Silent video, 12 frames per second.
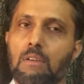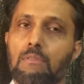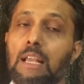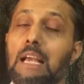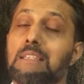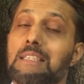
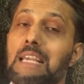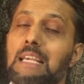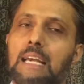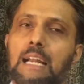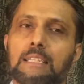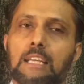we can see
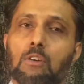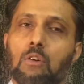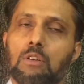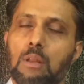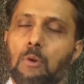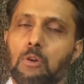that the
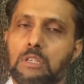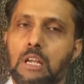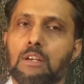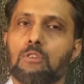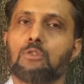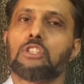contribution to